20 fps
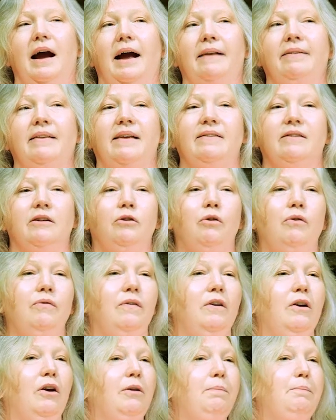And there's an
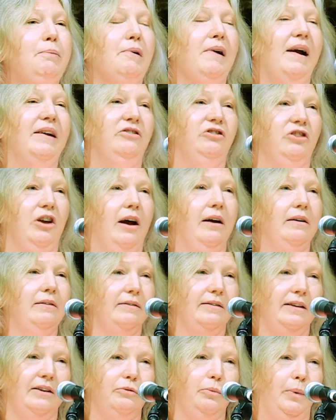awful lot of pressure
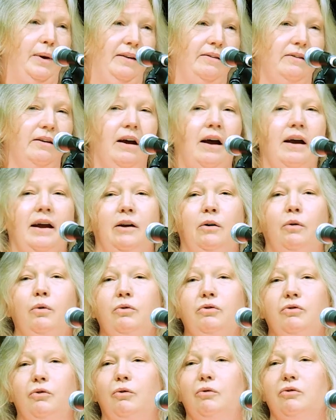this winter in
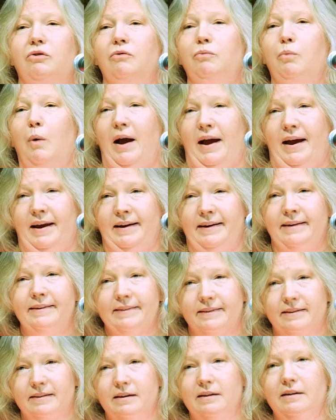all sorts of
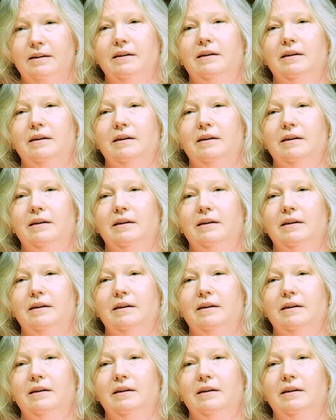ways.